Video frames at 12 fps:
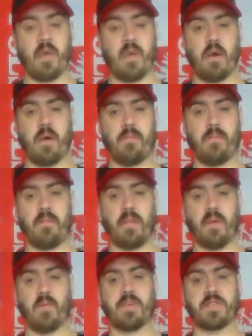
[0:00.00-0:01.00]

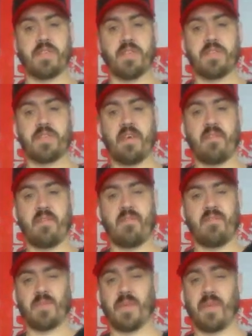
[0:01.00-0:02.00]
They were selling this at the event
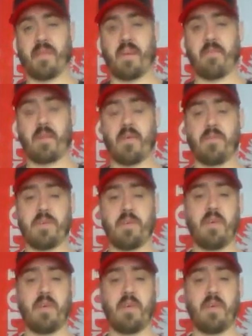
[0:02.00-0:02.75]
for £25,